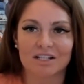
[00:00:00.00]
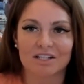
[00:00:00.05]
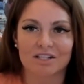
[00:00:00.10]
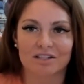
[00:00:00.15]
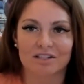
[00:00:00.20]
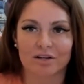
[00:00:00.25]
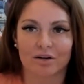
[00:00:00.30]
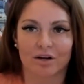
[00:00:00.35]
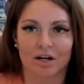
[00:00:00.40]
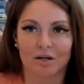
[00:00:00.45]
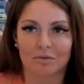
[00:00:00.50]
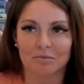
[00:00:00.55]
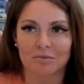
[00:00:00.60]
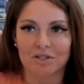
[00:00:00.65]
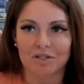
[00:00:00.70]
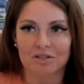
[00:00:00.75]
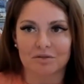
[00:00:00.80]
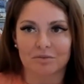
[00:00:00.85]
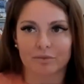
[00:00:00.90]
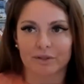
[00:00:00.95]
So I'm
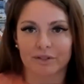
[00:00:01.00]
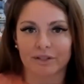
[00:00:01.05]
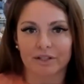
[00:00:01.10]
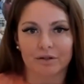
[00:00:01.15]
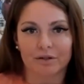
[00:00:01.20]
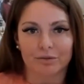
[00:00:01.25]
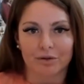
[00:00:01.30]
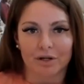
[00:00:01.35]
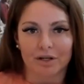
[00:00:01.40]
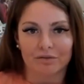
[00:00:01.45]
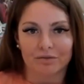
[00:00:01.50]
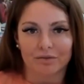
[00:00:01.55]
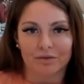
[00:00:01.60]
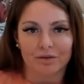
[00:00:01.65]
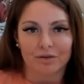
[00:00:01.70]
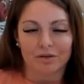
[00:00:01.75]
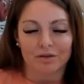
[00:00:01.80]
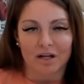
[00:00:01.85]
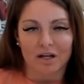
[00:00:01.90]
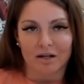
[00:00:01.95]
just really
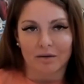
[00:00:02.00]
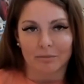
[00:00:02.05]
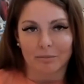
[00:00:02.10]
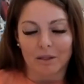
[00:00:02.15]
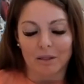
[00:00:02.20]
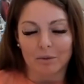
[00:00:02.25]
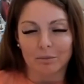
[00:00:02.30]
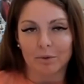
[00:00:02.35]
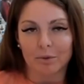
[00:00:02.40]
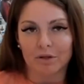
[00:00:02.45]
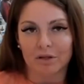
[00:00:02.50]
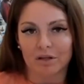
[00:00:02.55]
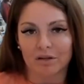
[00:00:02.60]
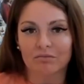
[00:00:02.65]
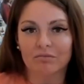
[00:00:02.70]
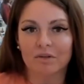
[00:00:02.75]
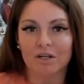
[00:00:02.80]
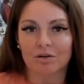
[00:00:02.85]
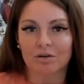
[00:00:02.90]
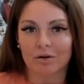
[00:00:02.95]
grateful. People
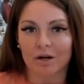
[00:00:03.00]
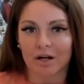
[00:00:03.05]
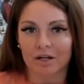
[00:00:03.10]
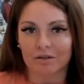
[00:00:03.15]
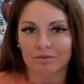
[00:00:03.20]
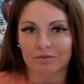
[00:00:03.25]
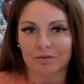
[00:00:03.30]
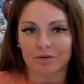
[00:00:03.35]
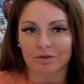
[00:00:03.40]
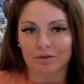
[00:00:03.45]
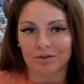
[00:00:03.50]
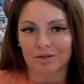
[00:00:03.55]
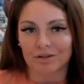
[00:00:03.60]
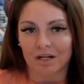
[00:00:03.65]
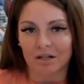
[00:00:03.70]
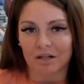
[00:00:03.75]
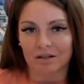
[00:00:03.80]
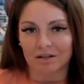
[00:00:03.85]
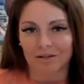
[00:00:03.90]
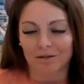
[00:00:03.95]
give me credit for
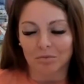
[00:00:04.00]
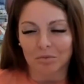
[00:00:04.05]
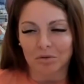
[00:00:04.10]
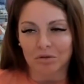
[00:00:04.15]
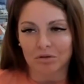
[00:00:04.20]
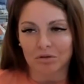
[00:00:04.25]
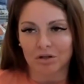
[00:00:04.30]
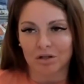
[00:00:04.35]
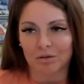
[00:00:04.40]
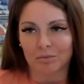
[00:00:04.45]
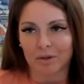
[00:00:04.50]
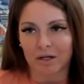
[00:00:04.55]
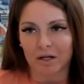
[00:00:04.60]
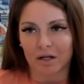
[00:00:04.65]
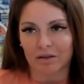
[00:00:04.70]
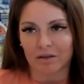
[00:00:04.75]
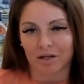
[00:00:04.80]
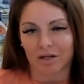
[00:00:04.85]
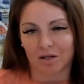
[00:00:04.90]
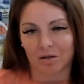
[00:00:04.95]
creating the community, but
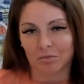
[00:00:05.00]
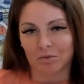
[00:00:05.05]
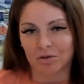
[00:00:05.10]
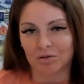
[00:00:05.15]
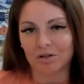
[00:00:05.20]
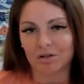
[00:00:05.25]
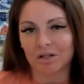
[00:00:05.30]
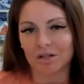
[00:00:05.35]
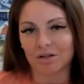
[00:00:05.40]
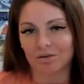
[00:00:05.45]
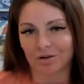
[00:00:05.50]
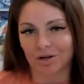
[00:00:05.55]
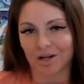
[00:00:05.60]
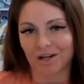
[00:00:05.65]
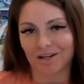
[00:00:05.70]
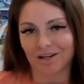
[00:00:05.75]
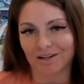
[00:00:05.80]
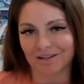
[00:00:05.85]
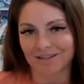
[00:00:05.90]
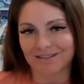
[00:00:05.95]
the community
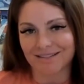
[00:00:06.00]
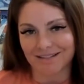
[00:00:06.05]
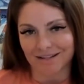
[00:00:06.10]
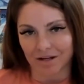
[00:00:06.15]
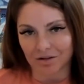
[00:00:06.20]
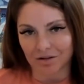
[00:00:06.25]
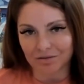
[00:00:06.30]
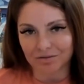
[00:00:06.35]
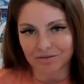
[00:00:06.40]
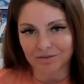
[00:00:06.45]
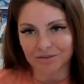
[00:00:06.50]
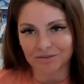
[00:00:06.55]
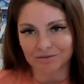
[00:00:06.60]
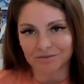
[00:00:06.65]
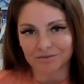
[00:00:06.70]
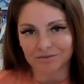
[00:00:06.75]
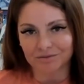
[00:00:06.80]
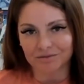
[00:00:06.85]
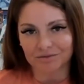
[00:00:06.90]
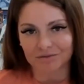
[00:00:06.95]
created itself.
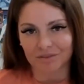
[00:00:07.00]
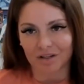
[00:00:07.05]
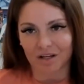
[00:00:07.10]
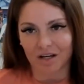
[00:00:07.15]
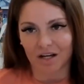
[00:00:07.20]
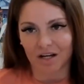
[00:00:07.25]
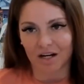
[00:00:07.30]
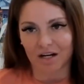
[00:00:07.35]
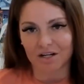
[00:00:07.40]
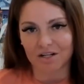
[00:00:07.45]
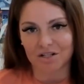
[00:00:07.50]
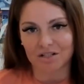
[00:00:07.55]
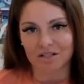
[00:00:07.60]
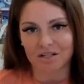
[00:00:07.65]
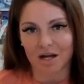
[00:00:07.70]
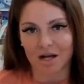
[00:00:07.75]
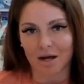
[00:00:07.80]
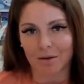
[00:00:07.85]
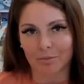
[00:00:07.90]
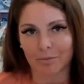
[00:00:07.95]
And I just
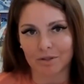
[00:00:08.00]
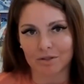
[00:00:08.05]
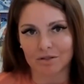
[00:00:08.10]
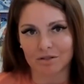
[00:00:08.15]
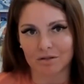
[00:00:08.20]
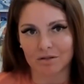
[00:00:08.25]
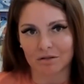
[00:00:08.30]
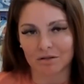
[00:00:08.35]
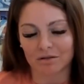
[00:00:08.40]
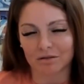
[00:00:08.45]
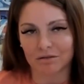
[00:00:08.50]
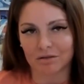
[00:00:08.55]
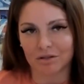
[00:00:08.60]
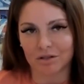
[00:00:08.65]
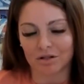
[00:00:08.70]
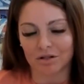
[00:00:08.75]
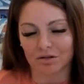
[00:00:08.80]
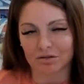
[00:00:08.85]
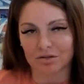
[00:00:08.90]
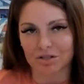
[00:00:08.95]
happened to,
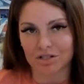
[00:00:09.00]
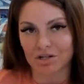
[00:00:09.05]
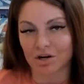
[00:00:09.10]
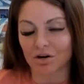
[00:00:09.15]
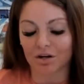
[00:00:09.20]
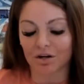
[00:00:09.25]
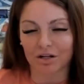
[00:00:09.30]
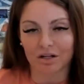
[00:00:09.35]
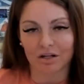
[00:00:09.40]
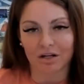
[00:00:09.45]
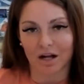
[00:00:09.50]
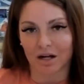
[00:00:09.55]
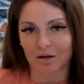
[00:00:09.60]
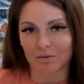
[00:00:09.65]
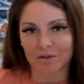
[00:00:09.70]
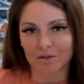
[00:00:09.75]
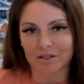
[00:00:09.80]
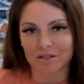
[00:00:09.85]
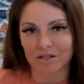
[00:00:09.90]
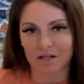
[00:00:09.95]
start it, I
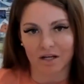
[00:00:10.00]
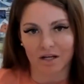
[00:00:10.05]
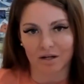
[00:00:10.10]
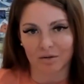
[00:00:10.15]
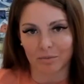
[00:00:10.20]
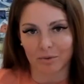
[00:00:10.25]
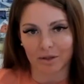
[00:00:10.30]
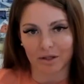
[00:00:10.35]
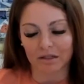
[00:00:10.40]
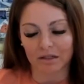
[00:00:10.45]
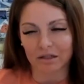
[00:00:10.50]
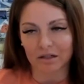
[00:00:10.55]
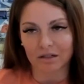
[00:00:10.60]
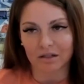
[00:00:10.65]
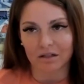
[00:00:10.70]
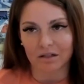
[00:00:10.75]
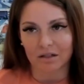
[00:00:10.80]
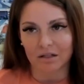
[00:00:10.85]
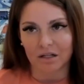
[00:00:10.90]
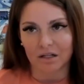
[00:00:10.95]
would say. But
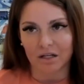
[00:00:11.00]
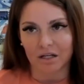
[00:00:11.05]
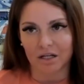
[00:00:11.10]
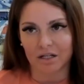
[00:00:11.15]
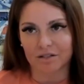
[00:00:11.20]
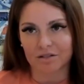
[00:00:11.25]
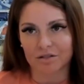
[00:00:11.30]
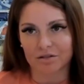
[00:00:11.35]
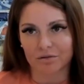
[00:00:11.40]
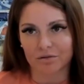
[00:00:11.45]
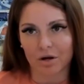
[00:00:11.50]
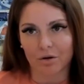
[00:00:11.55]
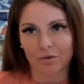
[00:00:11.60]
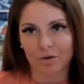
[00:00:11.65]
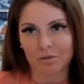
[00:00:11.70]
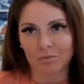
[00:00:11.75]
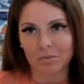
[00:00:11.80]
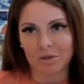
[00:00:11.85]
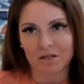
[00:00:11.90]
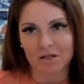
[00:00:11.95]
it's
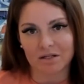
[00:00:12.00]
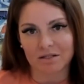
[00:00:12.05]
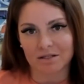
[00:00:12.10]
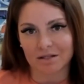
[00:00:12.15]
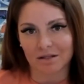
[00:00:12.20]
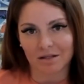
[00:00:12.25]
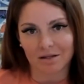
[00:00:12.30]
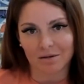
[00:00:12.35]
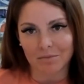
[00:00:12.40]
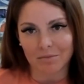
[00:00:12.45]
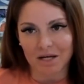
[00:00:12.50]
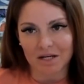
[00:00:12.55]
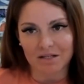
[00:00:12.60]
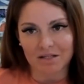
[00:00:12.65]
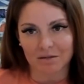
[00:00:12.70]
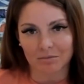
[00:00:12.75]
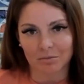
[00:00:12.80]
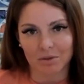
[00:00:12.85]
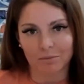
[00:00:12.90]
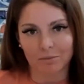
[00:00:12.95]
growing because of the
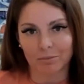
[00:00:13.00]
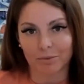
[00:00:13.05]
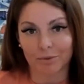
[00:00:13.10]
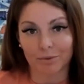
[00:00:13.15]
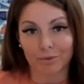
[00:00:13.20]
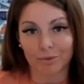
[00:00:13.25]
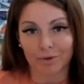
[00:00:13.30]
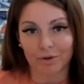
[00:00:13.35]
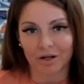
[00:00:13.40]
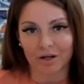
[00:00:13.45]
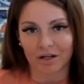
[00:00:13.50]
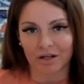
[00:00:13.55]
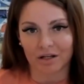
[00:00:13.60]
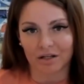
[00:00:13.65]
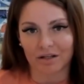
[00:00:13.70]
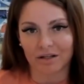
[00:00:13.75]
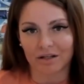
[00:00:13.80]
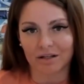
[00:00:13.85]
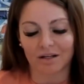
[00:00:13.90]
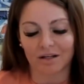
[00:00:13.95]
amazing people who are in
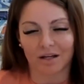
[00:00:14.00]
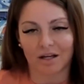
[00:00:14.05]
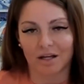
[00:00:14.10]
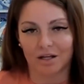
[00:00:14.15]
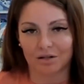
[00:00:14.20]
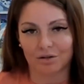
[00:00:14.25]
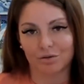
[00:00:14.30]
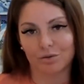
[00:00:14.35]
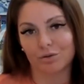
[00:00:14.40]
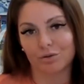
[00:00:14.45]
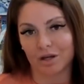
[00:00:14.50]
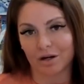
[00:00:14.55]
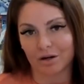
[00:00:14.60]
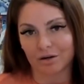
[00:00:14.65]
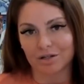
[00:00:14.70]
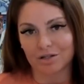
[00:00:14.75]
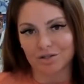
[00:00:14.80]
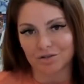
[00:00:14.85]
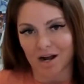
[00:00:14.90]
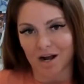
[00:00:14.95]
it and who they're
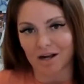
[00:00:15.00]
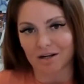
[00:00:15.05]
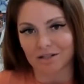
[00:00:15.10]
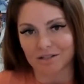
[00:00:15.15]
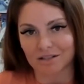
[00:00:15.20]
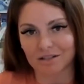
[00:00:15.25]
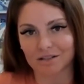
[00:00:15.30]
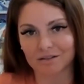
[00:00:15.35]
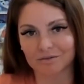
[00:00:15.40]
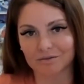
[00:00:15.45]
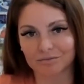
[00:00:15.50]
attracting.